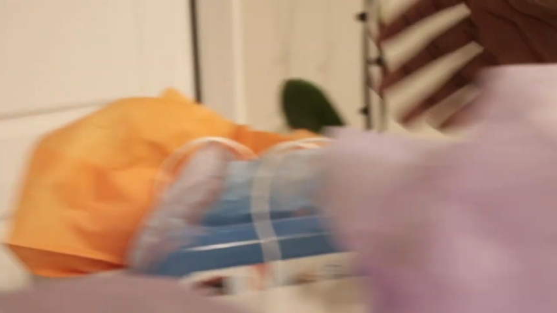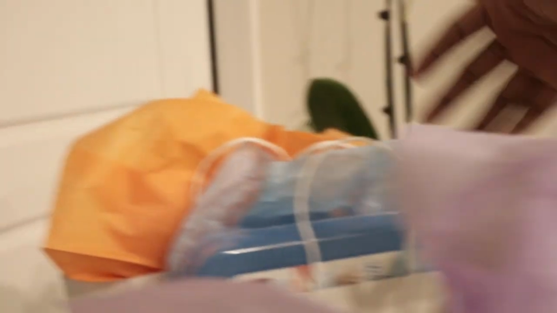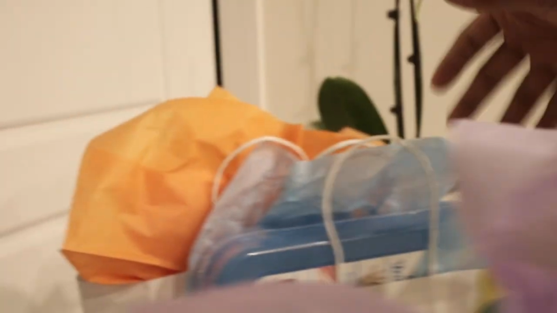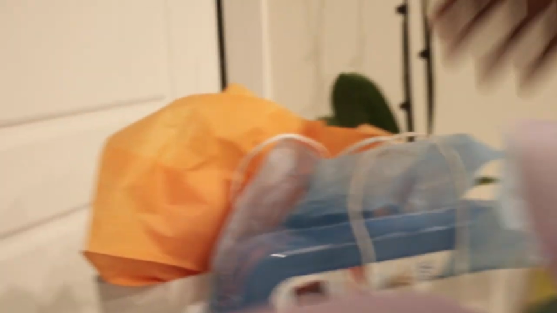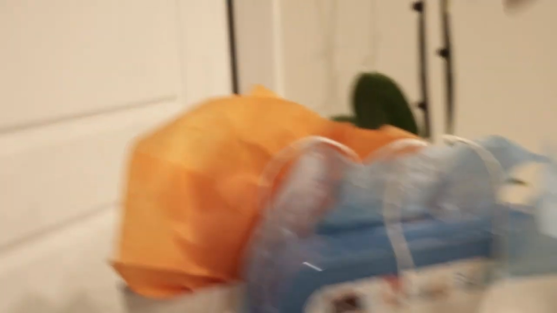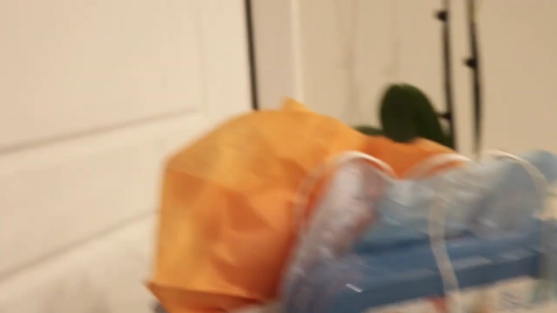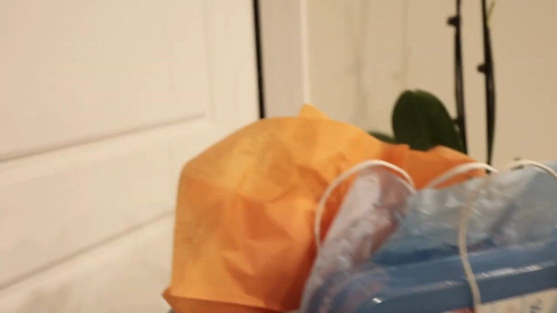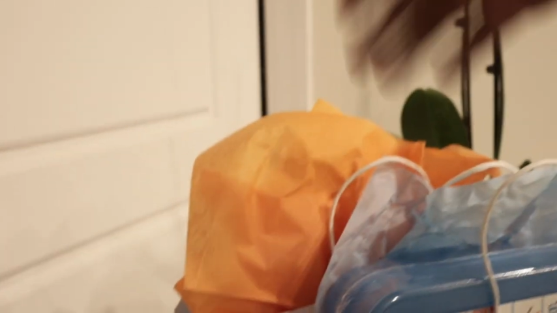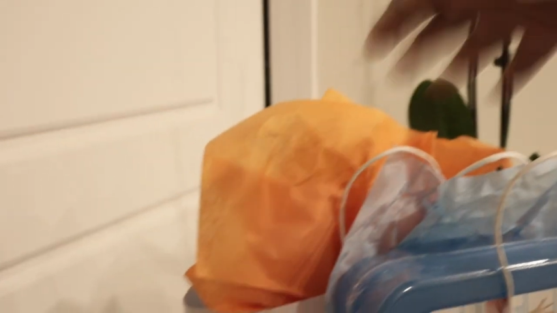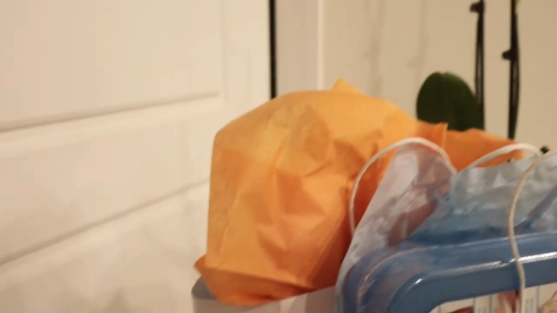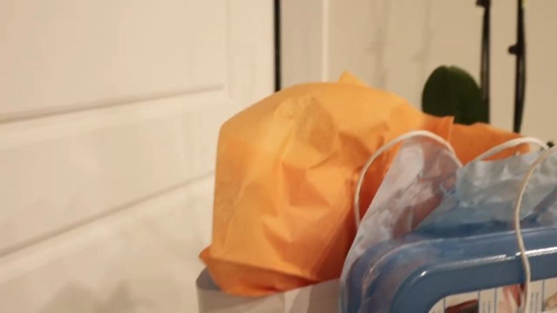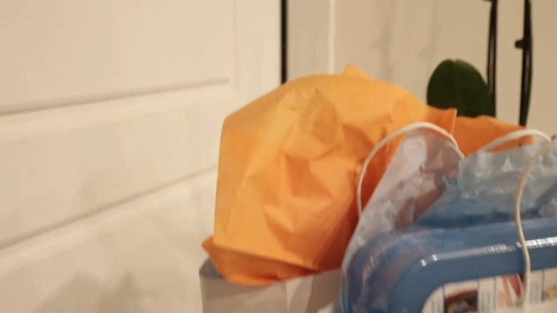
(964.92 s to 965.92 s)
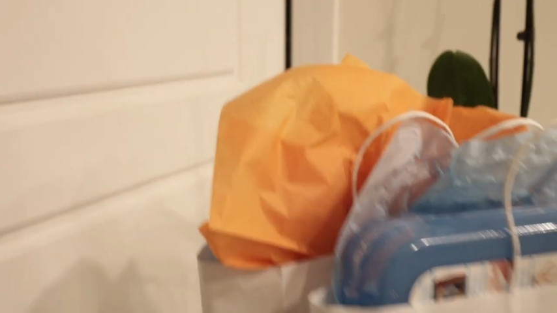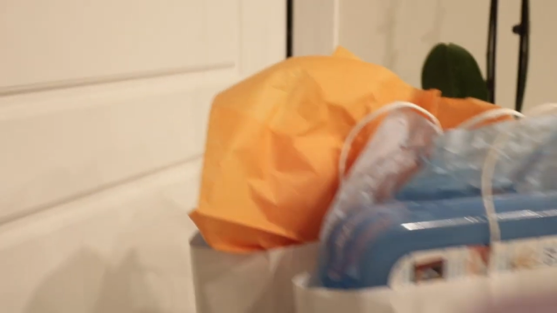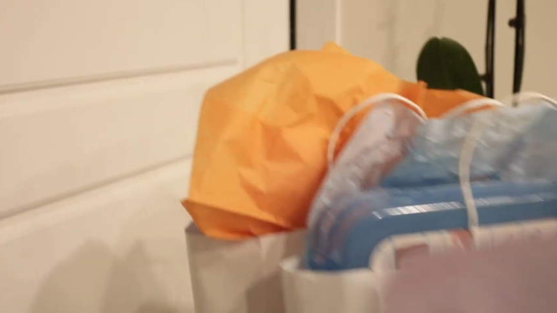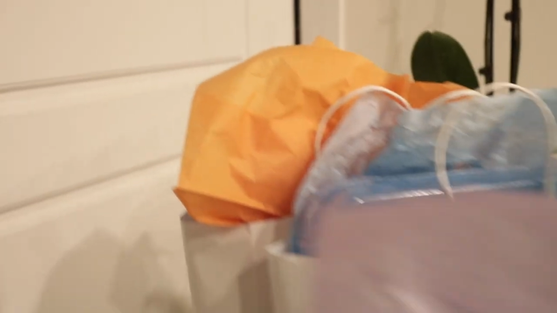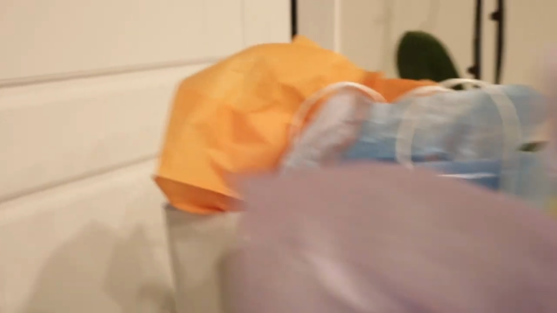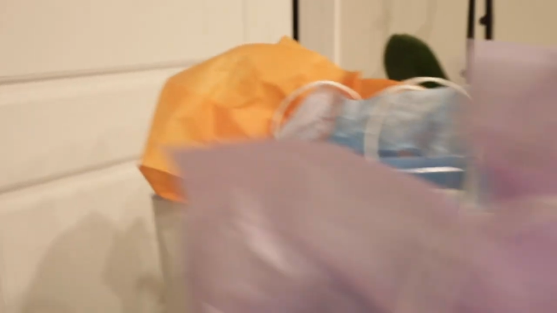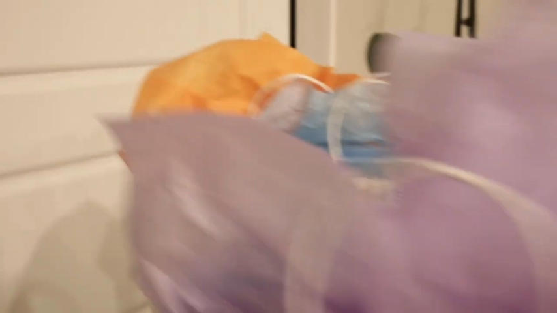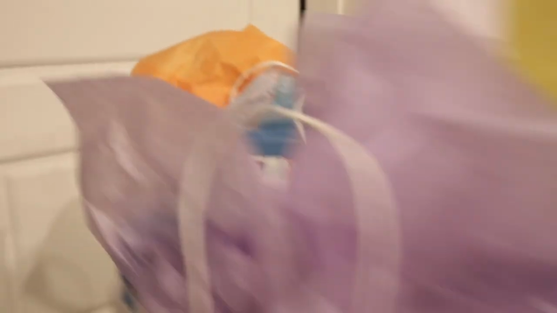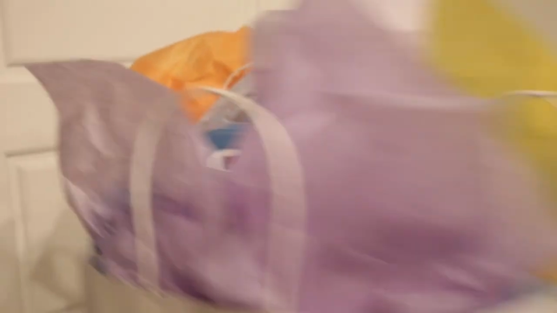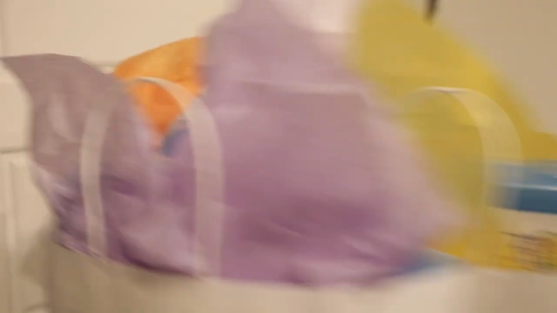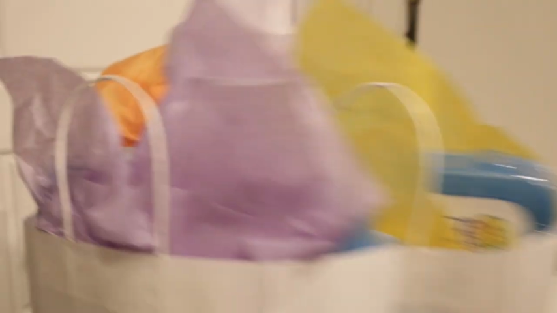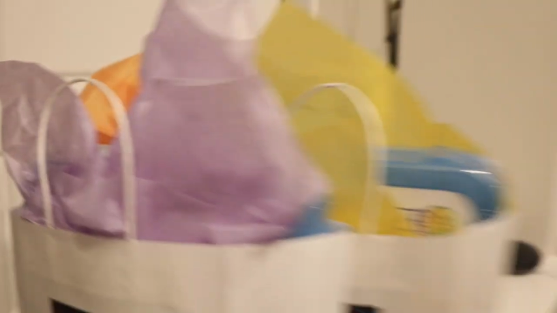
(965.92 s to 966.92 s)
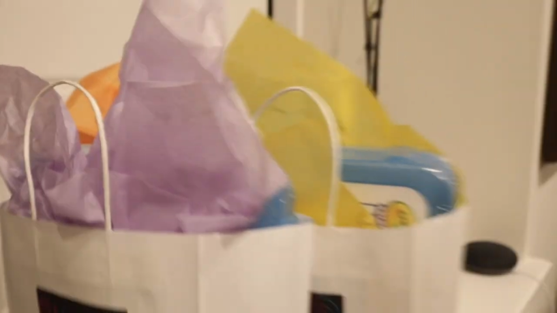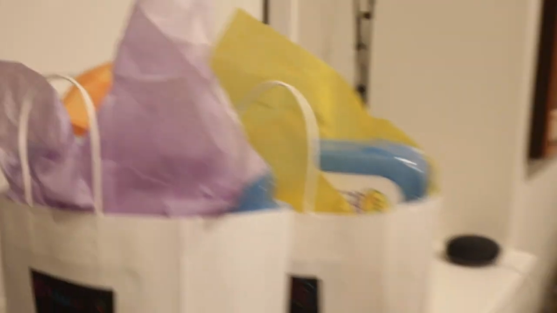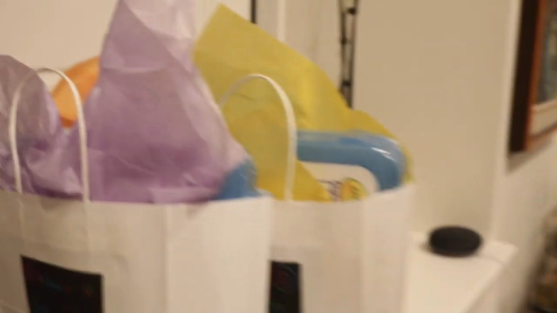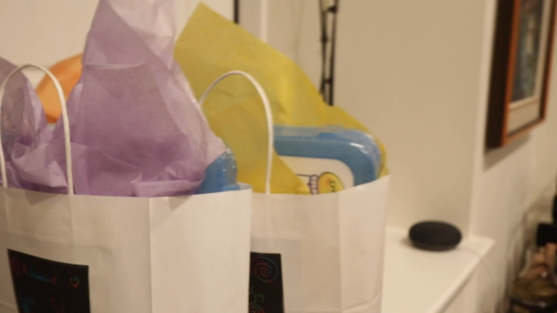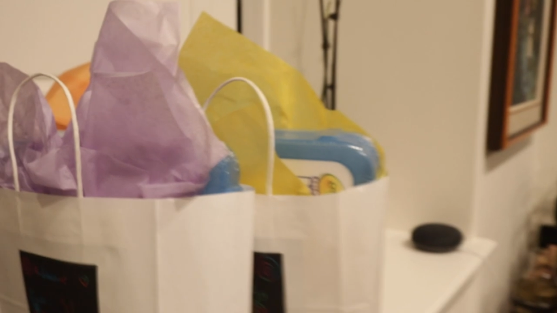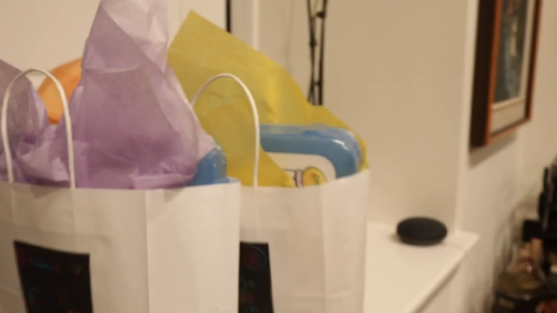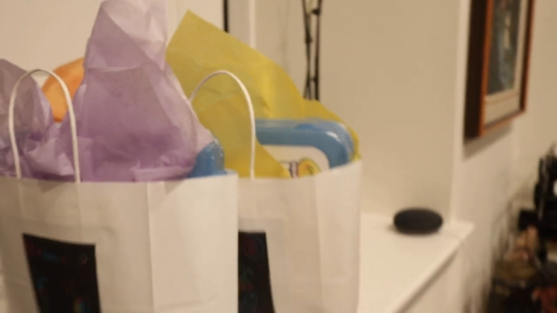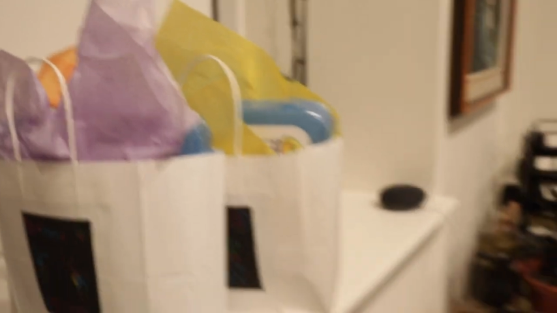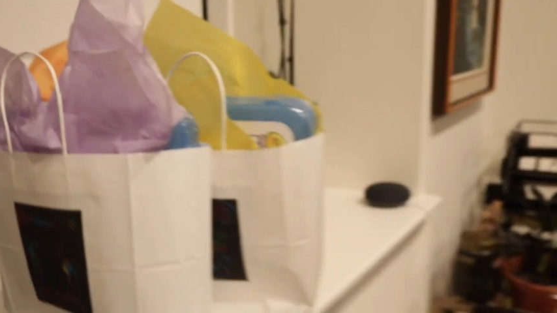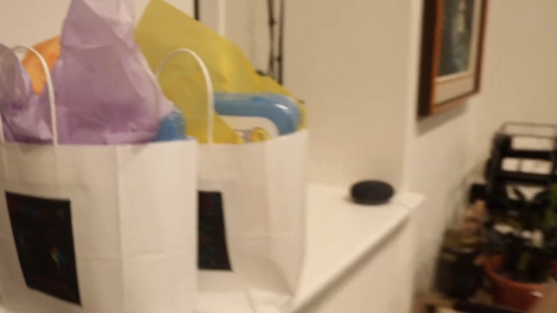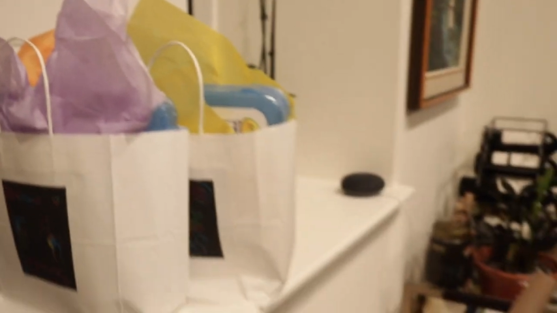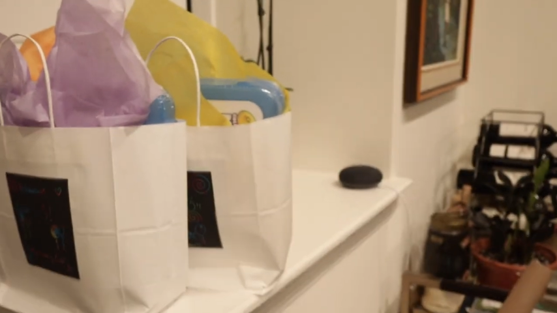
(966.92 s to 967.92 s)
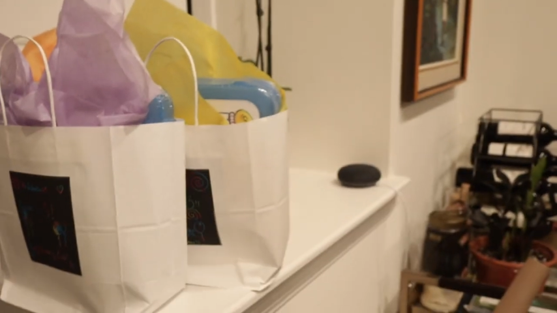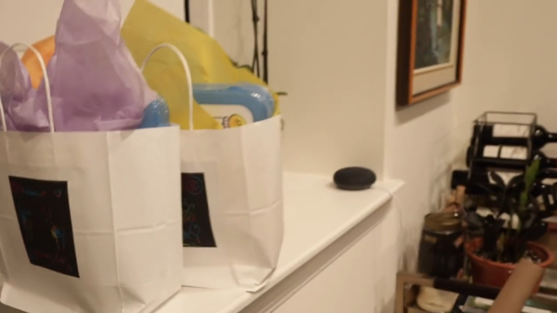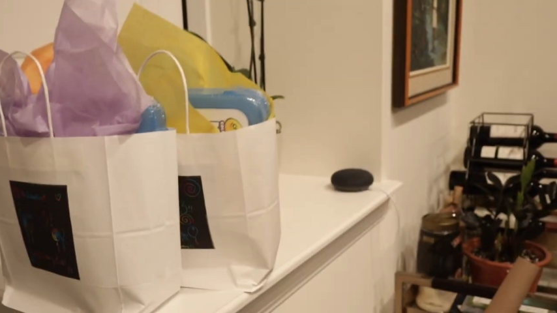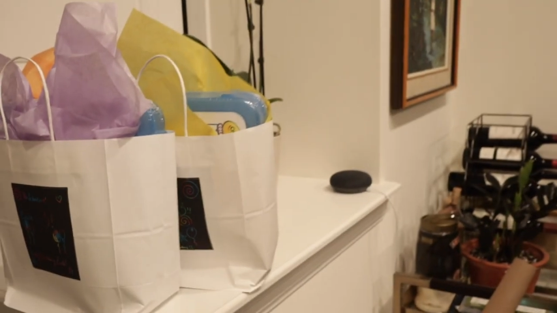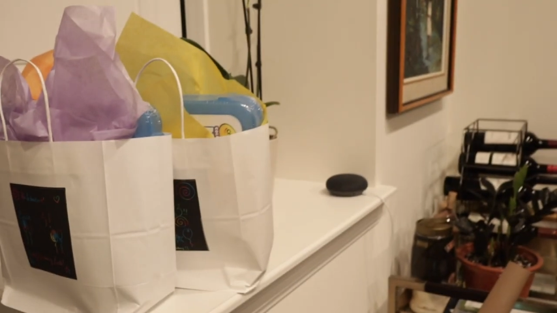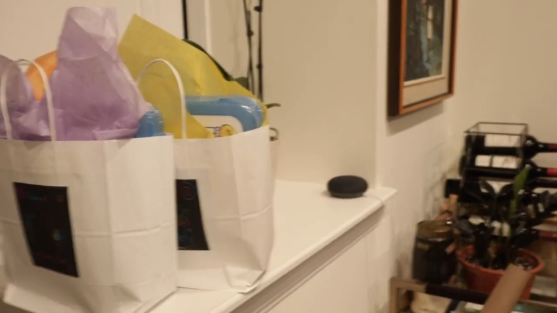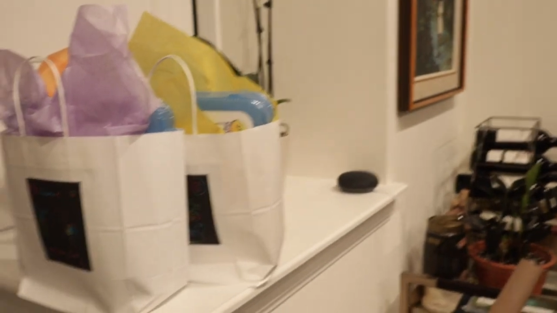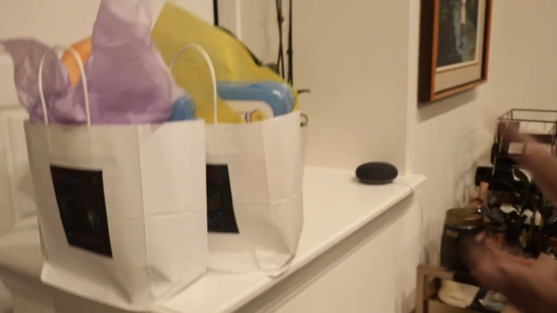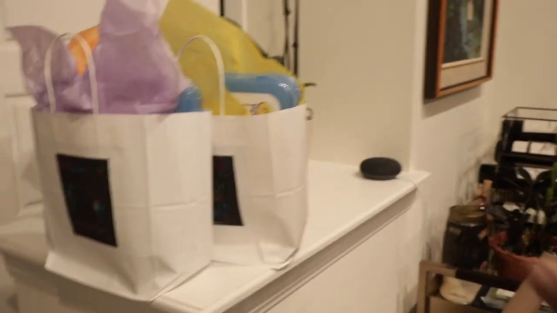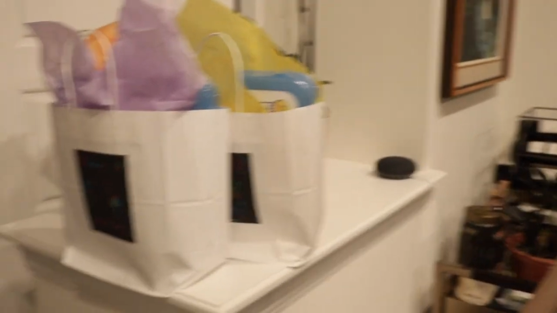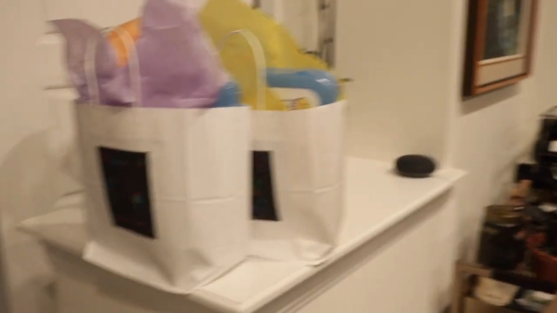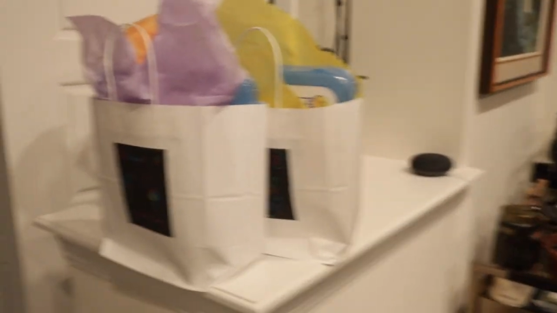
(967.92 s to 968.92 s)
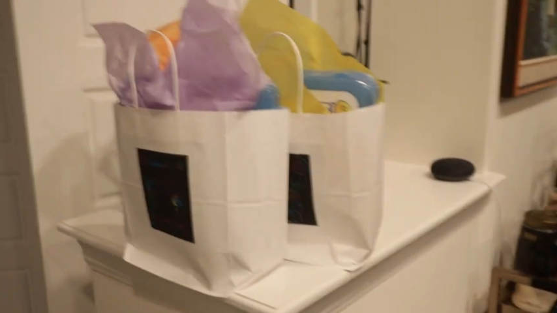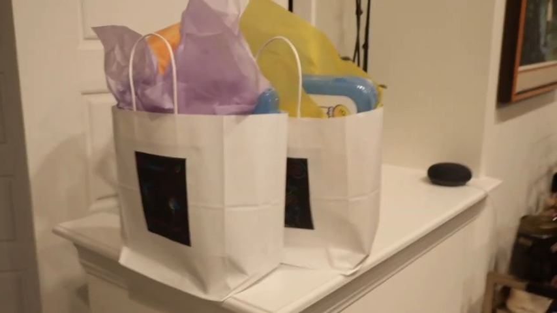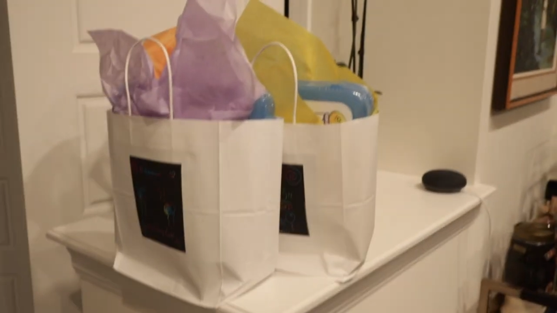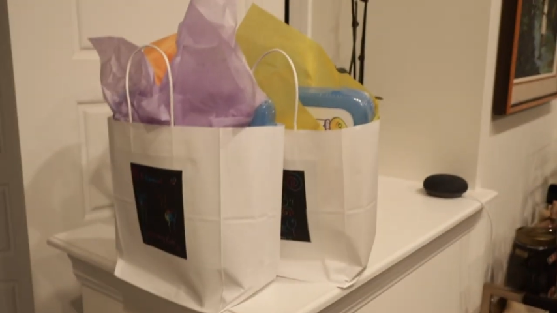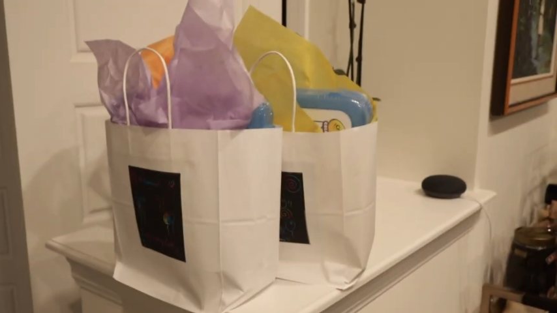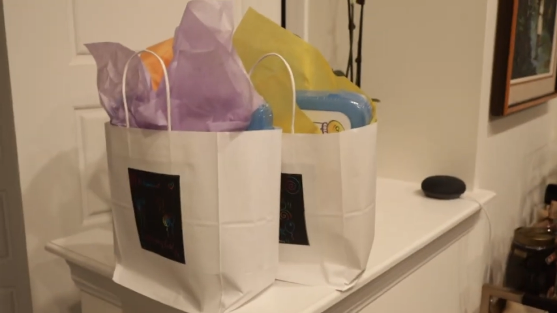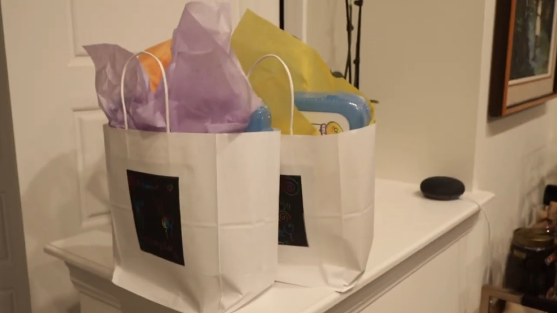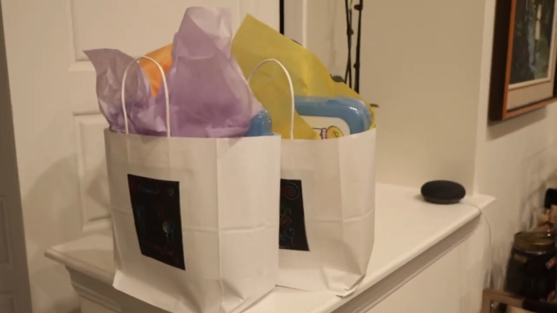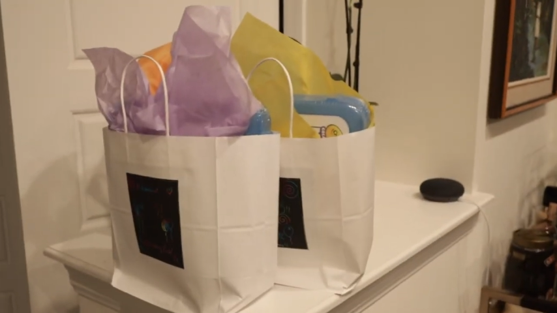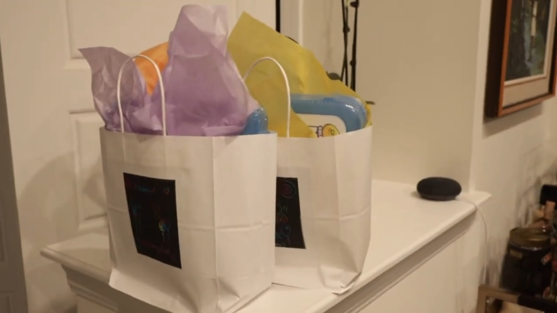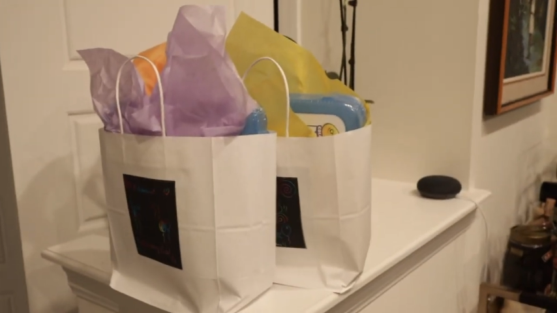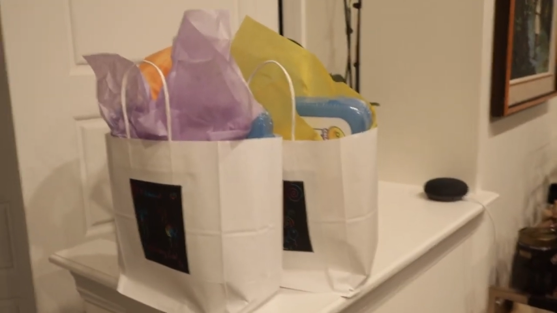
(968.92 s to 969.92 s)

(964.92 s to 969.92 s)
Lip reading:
Nobody's mouth can be seen.